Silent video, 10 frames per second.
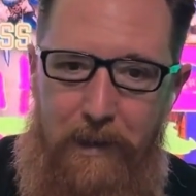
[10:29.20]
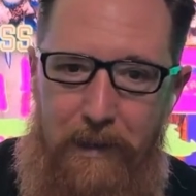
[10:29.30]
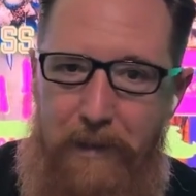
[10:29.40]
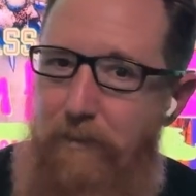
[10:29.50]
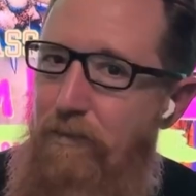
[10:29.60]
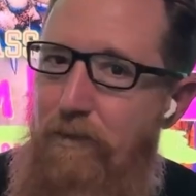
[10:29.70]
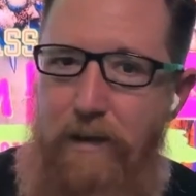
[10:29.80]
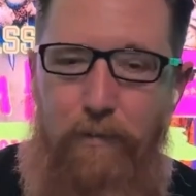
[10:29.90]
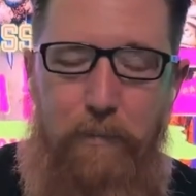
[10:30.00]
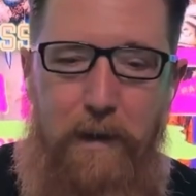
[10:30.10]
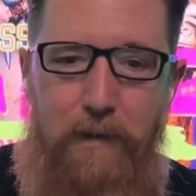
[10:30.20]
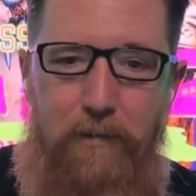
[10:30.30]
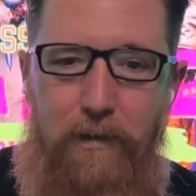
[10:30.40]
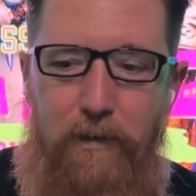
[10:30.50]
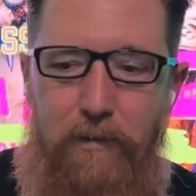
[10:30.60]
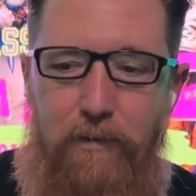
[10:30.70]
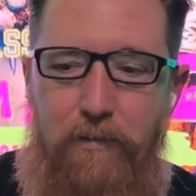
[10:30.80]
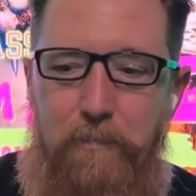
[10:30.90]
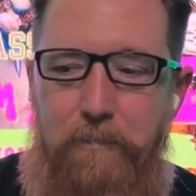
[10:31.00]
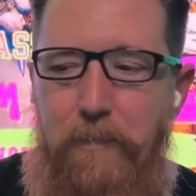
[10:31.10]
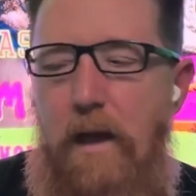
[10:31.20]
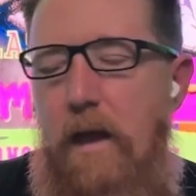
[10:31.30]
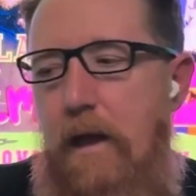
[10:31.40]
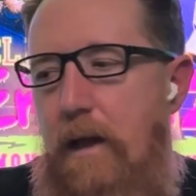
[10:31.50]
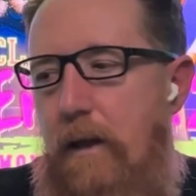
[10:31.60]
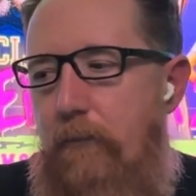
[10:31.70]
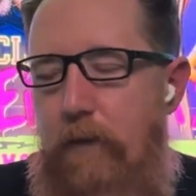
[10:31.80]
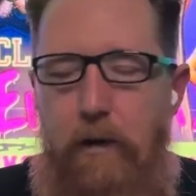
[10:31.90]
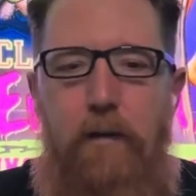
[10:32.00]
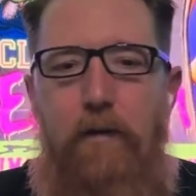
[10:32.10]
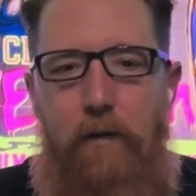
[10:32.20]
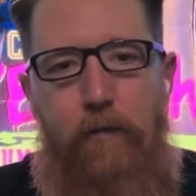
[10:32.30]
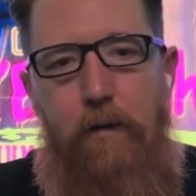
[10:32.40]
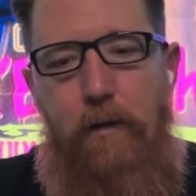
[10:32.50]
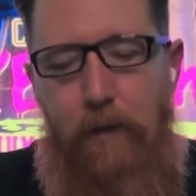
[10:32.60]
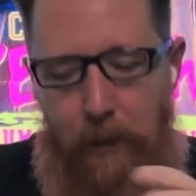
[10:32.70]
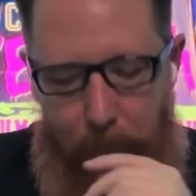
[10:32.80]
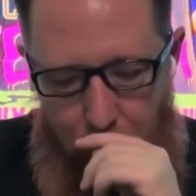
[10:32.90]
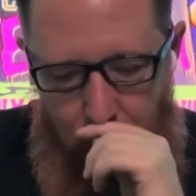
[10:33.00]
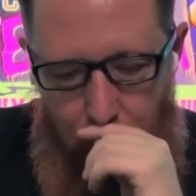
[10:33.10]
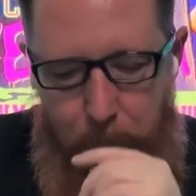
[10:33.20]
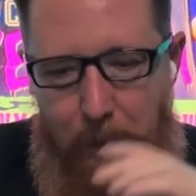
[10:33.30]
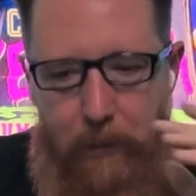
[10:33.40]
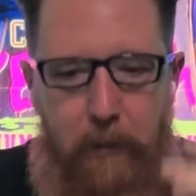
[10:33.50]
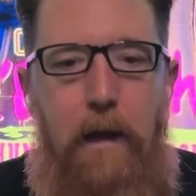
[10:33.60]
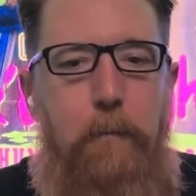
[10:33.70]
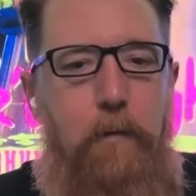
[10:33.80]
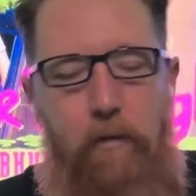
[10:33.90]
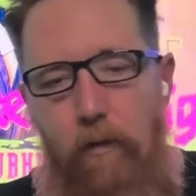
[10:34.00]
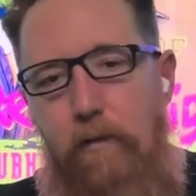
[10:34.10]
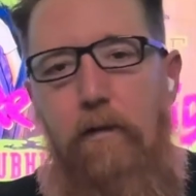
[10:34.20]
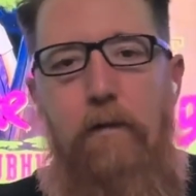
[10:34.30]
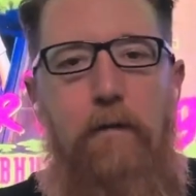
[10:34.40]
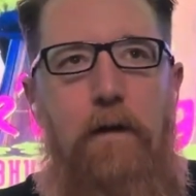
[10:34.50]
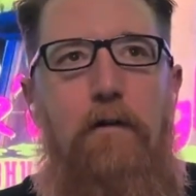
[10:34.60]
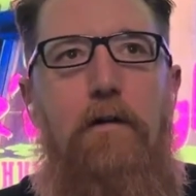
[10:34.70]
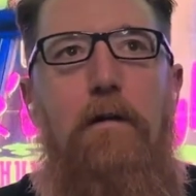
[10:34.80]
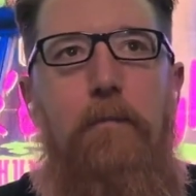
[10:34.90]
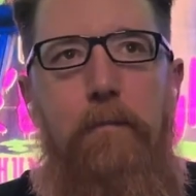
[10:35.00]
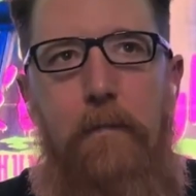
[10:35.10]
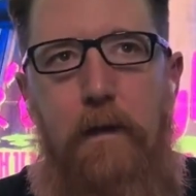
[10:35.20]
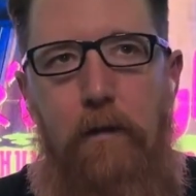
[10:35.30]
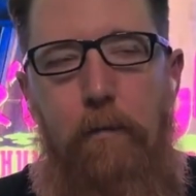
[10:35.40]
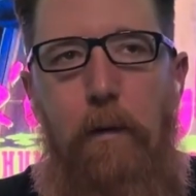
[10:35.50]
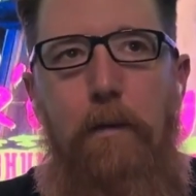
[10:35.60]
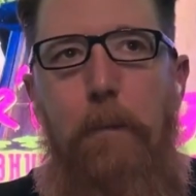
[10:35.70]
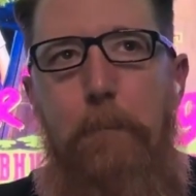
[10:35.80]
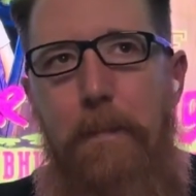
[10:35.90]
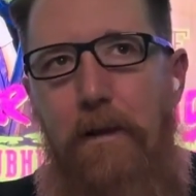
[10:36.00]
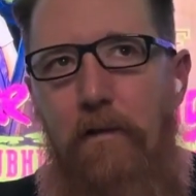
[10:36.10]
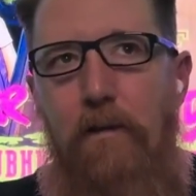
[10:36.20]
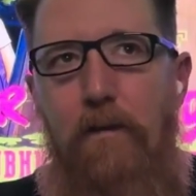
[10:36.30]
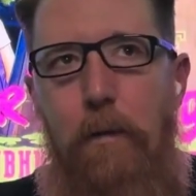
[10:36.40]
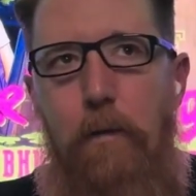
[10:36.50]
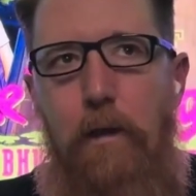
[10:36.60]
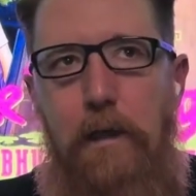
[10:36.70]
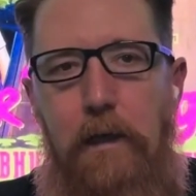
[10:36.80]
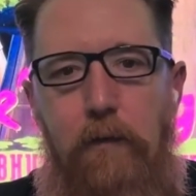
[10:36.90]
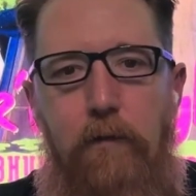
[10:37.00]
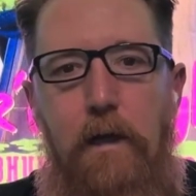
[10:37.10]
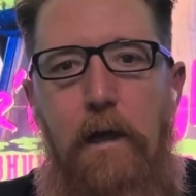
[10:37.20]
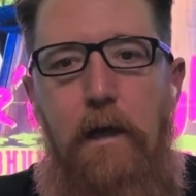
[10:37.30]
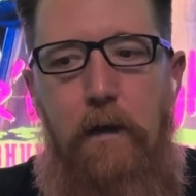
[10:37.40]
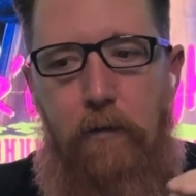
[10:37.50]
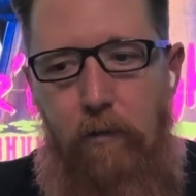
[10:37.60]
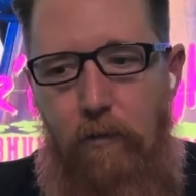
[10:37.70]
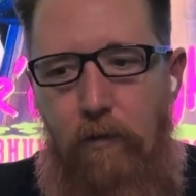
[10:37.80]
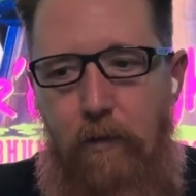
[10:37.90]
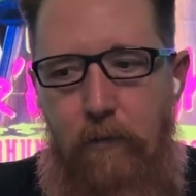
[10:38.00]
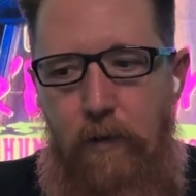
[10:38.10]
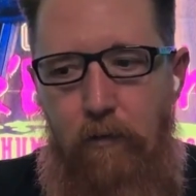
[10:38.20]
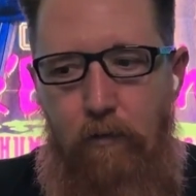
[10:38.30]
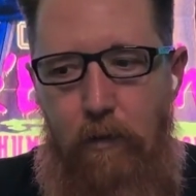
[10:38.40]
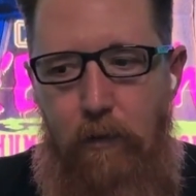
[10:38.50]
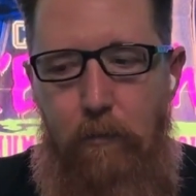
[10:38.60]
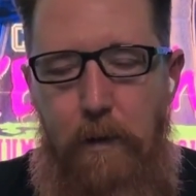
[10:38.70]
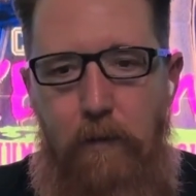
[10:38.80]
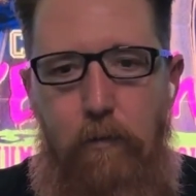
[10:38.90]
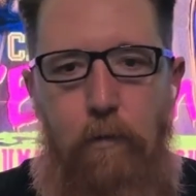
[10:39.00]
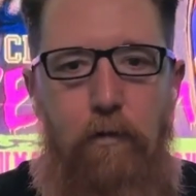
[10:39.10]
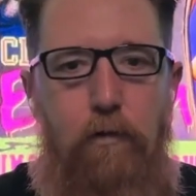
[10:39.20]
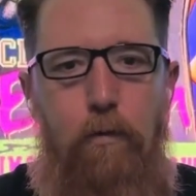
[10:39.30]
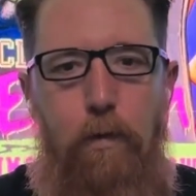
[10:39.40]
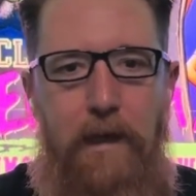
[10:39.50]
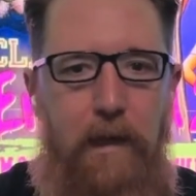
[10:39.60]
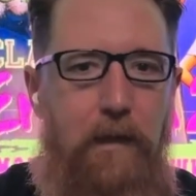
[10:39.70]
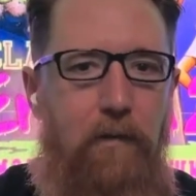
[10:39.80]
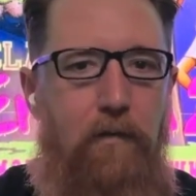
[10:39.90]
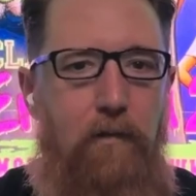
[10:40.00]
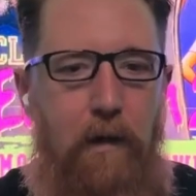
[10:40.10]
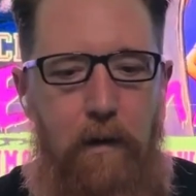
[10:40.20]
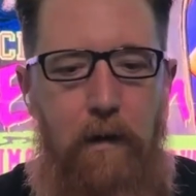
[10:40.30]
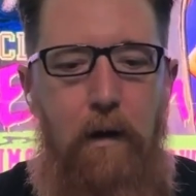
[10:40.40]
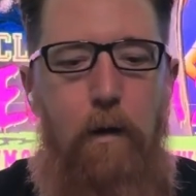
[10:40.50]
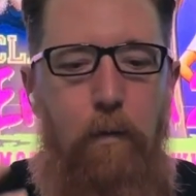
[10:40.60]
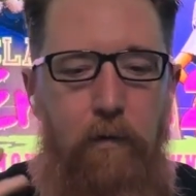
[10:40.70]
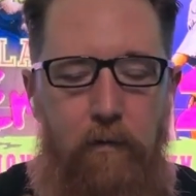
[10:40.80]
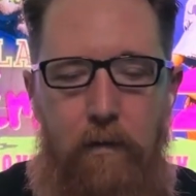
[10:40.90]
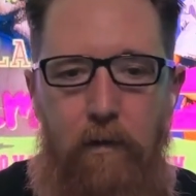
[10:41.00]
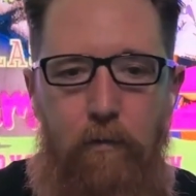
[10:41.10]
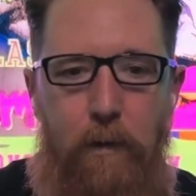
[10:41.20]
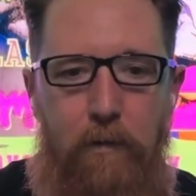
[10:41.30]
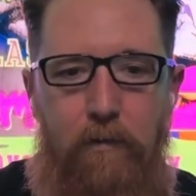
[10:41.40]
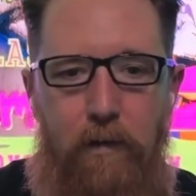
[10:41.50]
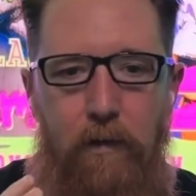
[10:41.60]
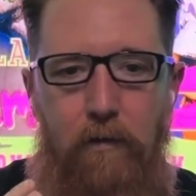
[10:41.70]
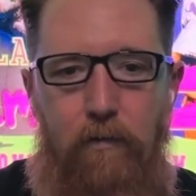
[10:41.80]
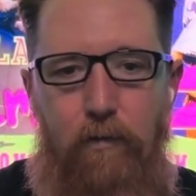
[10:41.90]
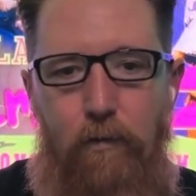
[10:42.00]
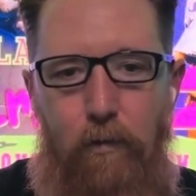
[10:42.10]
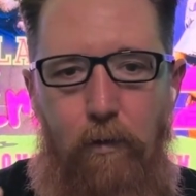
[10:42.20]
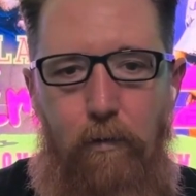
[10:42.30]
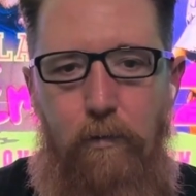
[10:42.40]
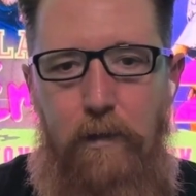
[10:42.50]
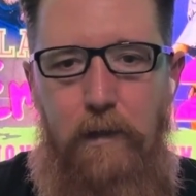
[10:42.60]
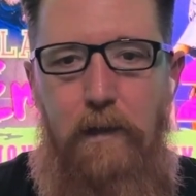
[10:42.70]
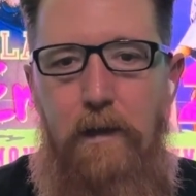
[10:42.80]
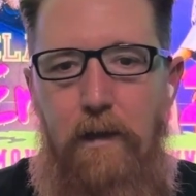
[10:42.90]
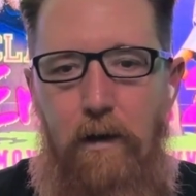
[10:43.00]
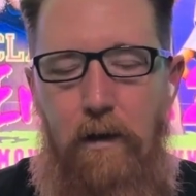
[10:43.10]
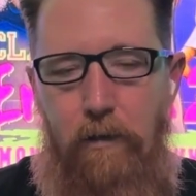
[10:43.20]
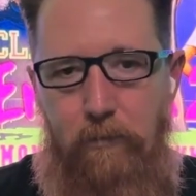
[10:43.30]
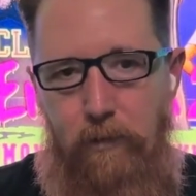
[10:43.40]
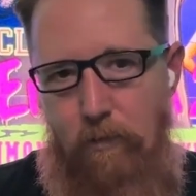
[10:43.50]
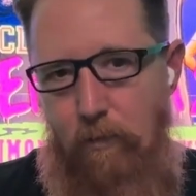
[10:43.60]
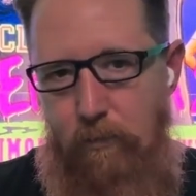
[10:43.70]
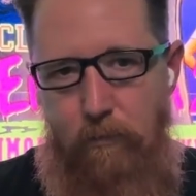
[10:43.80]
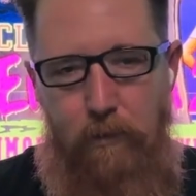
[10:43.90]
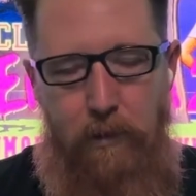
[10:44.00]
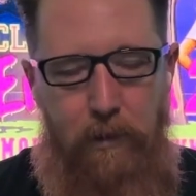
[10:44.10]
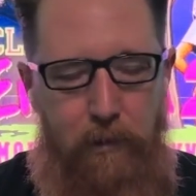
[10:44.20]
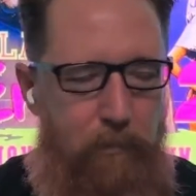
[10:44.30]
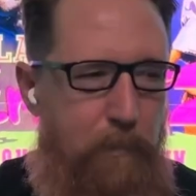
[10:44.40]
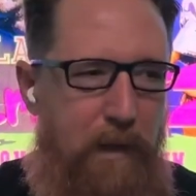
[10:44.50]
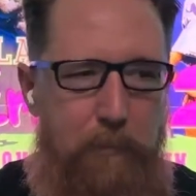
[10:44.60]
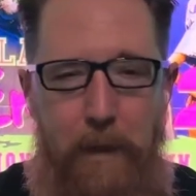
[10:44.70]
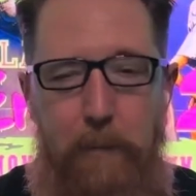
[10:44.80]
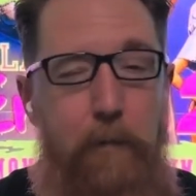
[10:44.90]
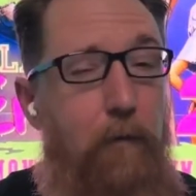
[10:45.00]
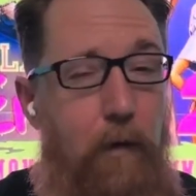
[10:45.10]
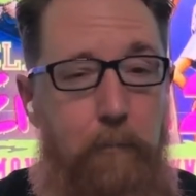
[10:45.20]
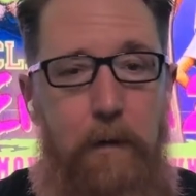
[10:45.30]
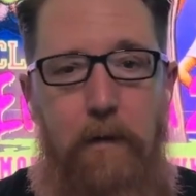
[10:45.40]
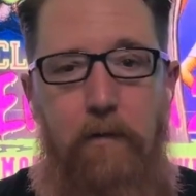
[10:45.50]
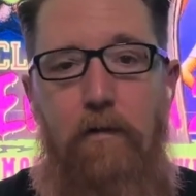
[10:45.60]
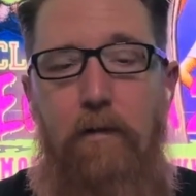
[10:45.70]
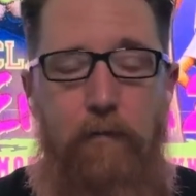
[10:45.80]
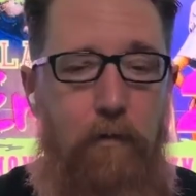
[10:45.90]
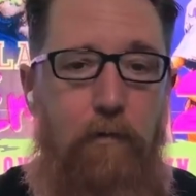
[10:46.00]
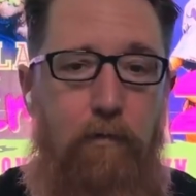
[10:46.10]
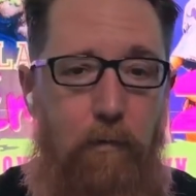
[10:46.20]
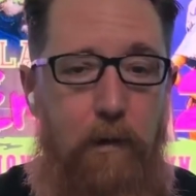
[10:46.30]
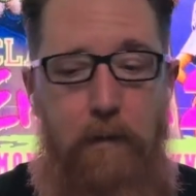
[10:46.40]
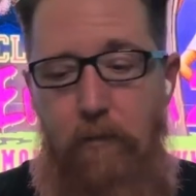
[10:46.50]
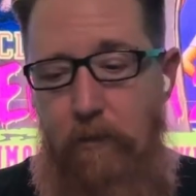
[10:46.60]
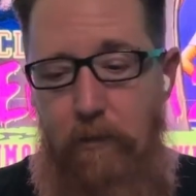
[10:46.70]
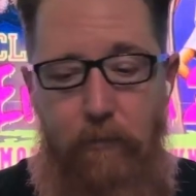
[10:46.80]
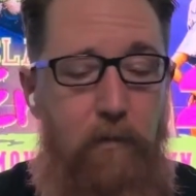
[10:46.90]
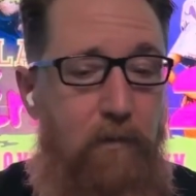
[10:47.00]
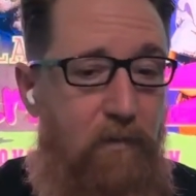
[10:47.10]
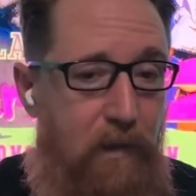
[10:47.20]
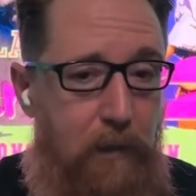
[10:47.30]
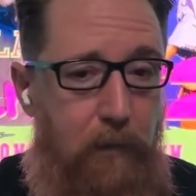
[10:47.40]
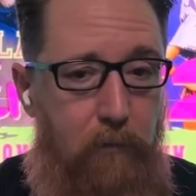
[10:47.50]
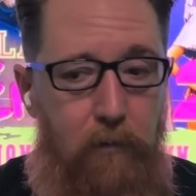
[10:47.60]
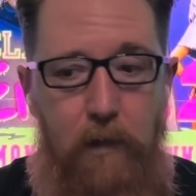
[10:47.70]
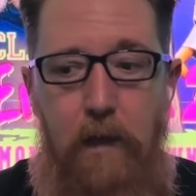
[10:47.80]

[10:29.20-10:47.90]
his transformation is very different. Like, if you look back at the Toxic Avenger, that's probably the best example I can give. Toxic Avenger's transformation was quick and sudden, whereas this one is done slowly over the course of a span of maybe 5 minutes on different screens and different scenes.